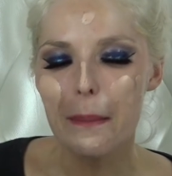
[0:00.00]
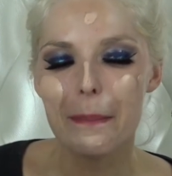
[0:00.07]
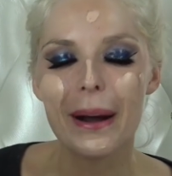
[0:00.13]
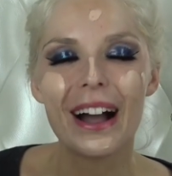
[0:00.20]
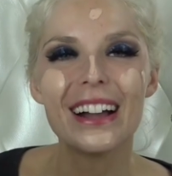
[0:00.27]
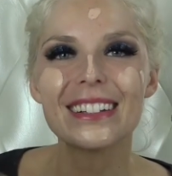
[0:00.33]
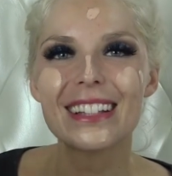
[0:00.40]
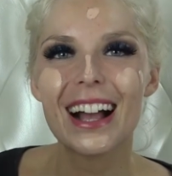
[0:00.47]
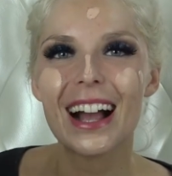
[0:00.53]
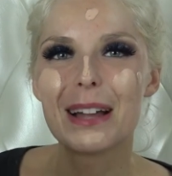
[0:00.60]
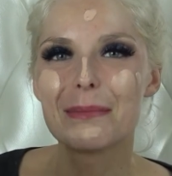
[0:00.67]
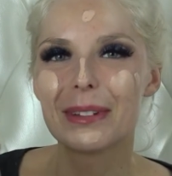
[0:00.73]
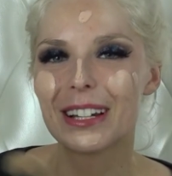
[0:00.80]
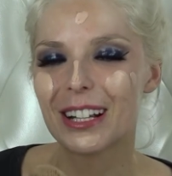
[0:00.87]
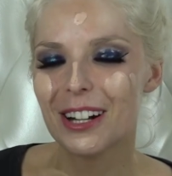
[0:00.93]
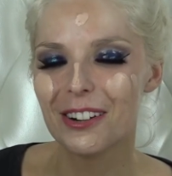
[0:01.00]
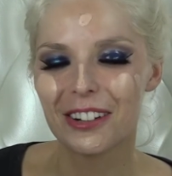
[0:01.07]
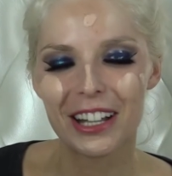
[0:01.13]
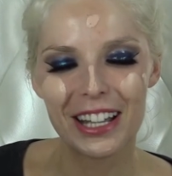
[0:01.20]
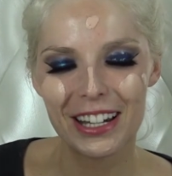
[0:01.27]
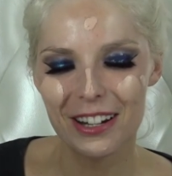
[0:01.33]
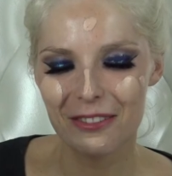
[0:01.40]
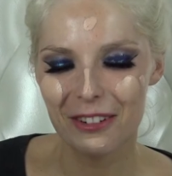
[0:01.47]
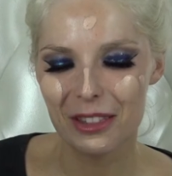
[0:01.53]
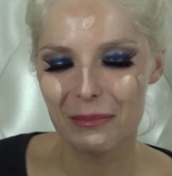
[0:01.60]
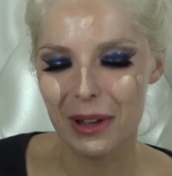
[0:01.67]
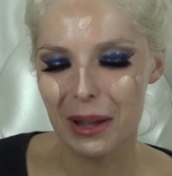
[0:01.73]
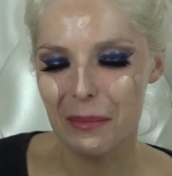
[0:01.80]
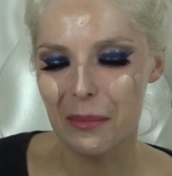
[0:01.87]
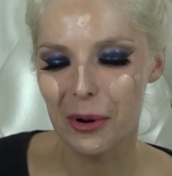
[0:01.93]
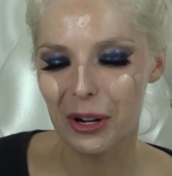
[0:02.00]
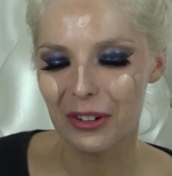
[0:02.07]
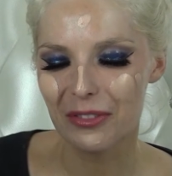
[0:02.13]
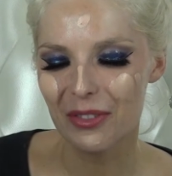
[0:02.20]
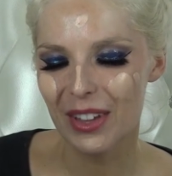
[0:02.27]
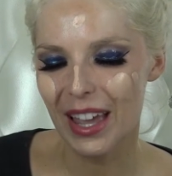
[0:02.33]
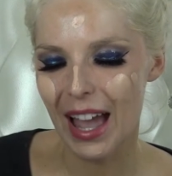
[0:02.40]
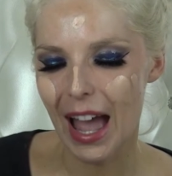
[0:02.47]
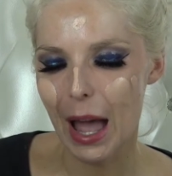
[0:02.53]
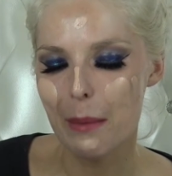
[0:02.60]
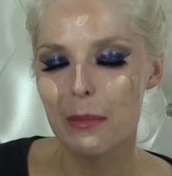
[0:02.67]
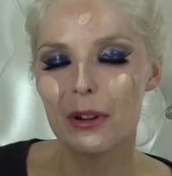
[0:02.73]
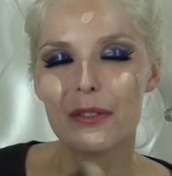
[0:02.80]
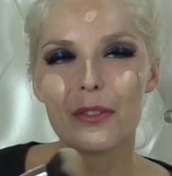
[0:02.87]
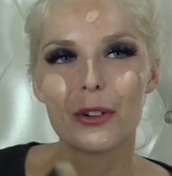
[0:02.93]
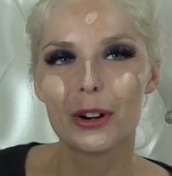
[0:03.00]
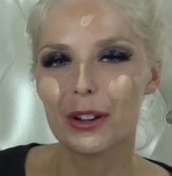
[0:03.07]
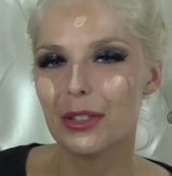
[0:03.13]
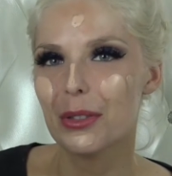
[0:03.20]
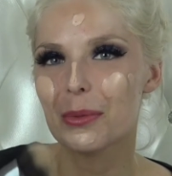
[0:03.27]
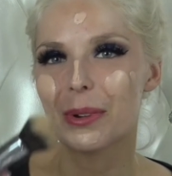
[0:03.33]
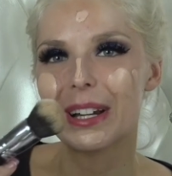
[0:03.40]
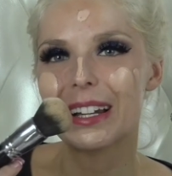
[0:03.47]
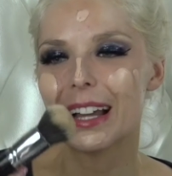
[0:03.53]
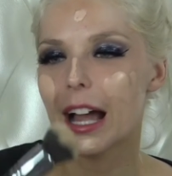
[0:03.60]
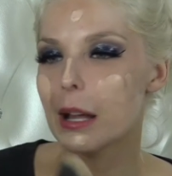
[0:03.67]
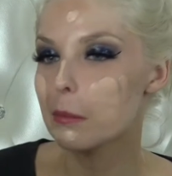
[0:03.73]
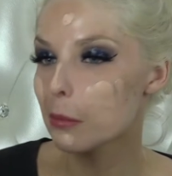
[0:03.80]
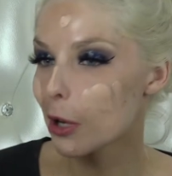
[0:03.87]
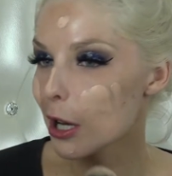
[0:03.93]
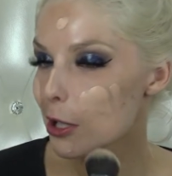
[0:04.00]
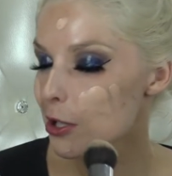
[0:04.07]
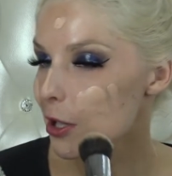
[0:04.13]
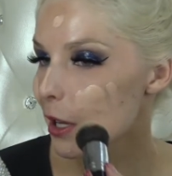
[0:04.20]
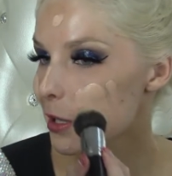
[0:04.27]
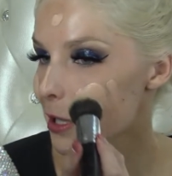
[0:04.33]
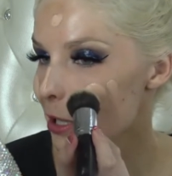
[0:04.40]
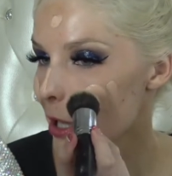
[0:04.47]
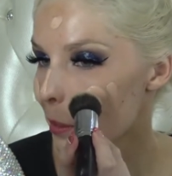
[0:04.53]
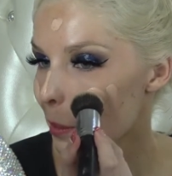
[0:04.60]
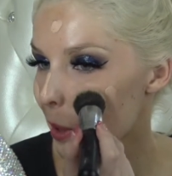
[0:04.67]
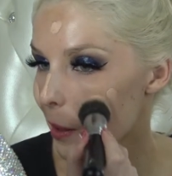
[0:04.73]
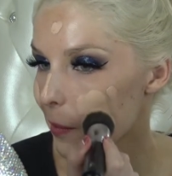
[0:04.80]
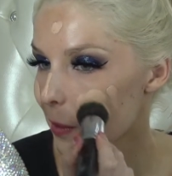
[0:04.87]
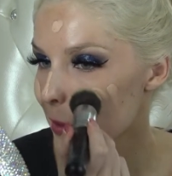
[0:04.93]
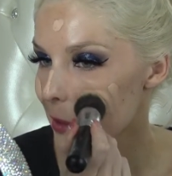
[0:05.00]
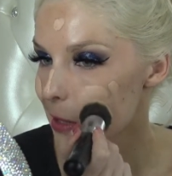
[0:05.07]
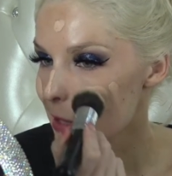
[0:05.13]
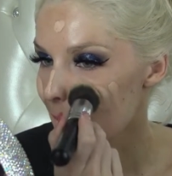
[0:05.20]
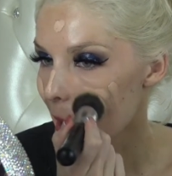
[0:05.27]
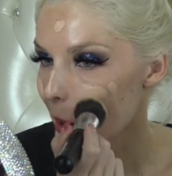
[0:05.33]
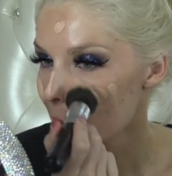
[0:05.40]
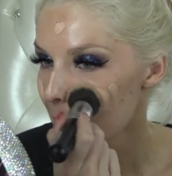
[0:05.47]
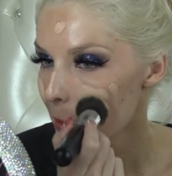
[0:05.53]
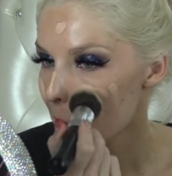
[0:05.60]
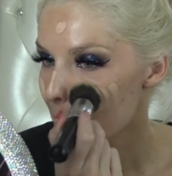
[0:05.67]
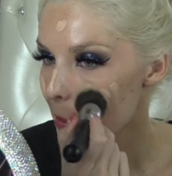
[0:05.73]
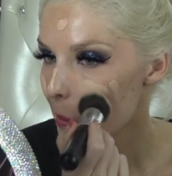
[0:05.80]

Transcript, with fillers: But I'm going to go in with my Morphe M439 brush and start buffing this out.